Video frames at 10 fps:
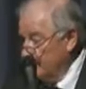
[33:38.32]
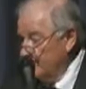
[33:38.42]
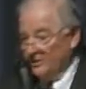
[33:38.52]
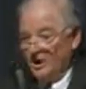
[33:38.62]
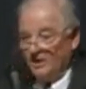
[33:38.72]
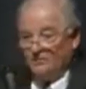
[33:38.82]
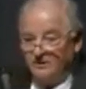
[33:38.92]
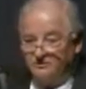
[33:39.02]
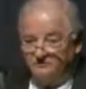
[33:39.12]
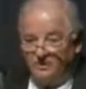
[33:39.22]
With the
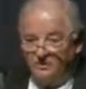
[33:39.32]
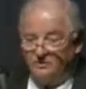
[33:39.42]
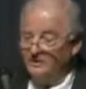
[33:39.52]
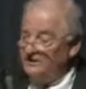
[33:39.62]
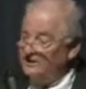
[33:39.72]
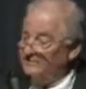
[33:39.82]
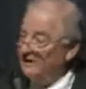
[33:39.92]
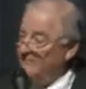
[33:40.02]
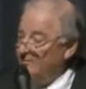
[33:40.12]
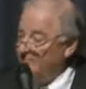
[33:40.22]
conquest of Poland in
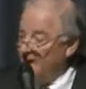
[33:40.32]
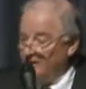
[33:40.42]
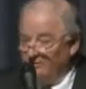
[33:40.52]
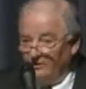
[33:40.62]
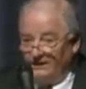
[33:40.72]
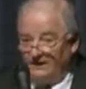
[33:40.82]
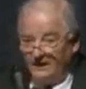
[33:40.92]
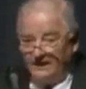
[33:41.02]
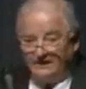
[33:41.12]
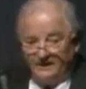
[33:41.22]
September of
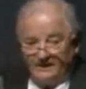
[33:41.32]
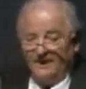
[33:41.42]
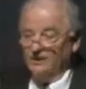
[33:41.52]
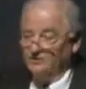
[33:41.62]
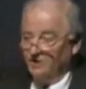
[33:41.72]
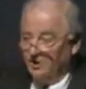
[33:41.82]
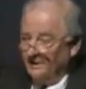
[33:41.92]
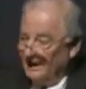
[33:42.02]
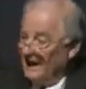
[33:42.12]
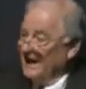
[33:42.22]
1939,
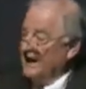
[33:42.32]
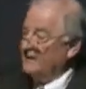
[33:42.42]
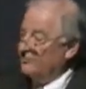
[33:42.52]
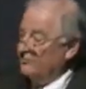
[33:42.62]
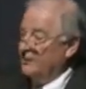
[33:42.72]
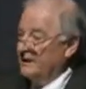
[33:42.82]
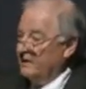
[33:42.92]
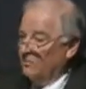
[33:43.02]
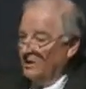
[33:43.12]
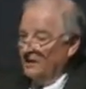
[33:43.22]
Germany added
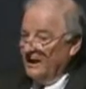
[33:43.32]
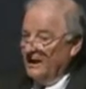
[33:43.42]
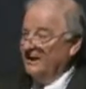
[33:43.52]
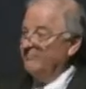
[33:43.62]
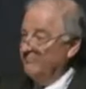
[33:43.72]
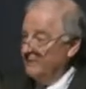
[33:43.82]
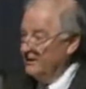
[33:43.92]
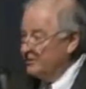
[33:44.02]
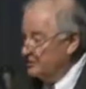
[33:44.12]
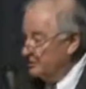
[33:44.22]
3.5
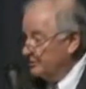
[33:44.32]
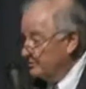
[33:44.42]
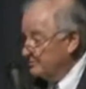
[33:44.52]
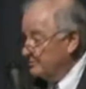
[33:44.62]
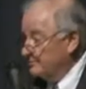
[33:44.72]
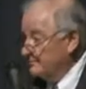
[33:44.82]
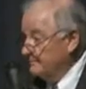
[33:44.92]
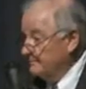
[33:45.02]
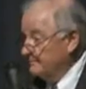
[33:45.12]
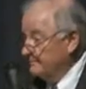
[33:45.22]
million Jews
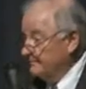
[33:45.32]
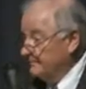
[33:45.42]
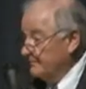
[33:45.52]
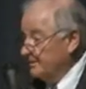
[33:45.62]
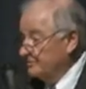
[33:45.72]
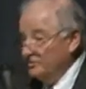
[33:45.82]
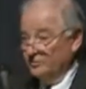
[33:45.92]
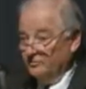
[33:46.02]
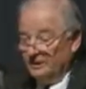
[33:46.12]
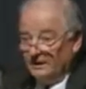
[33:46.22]

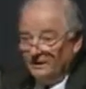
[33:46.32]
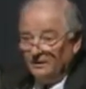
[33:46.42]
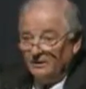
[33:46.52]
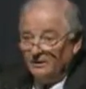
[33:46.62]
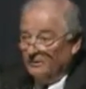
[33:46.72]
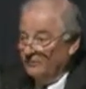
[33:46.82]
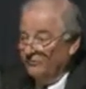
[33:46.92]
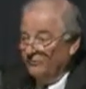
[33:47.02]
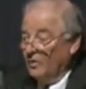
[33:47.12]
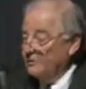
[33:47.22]
to the
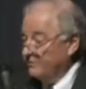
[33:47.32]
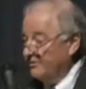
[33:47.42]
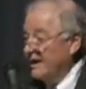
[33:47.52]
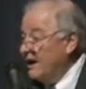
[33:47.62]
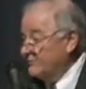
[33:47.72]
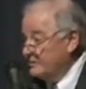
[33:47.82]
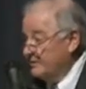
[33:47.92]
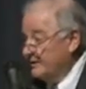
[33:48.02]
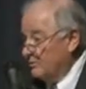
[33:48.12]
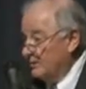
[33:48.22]

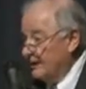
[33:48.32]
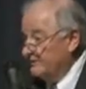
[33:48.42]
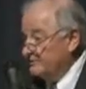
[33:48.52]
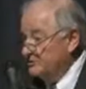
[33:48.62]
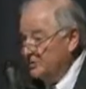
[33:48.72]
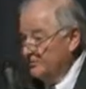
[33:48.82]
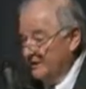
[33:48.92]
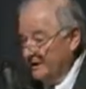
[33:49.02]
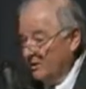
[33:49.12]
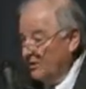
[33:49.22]
400,000 that were left in
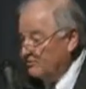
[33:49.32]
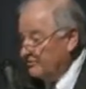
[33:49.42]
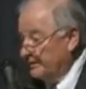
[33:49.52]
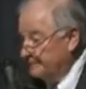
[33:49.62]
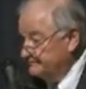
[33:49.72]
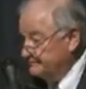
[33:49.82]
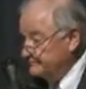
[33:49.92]
Germany and Austria